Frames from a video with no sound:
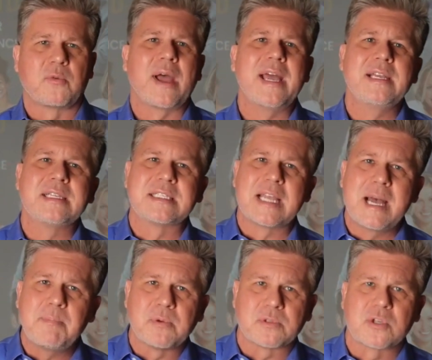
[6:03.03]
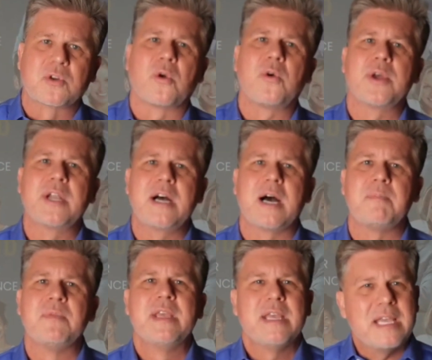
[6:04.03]
right examples growing
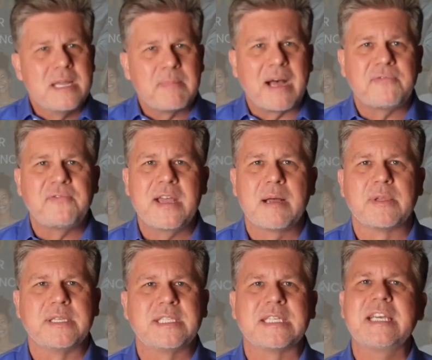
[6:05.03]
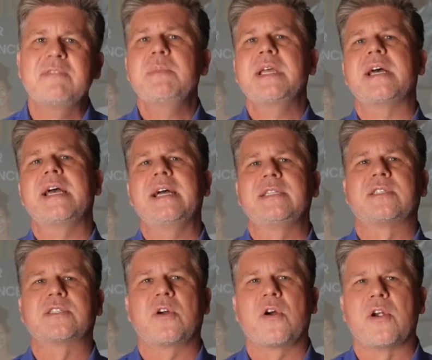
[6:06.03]
up in my family to give me a head
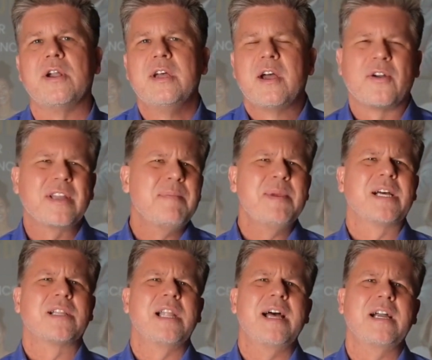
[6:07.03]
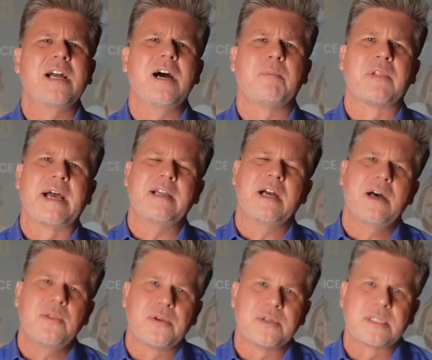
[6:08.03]
start or to give me a leg up like
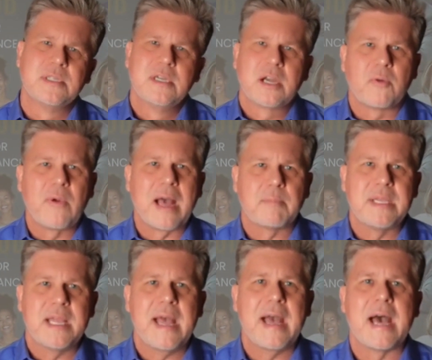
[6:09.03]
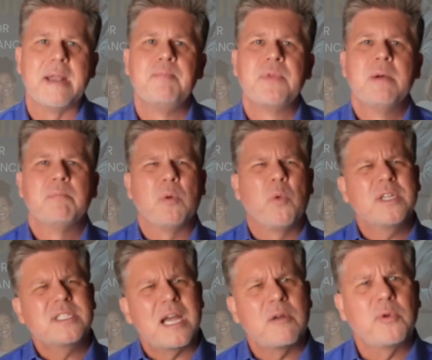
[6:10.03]
others around me had. But
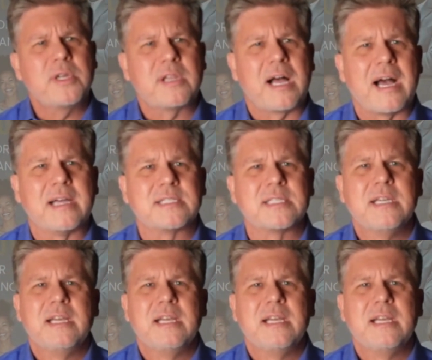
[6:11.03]
once I realized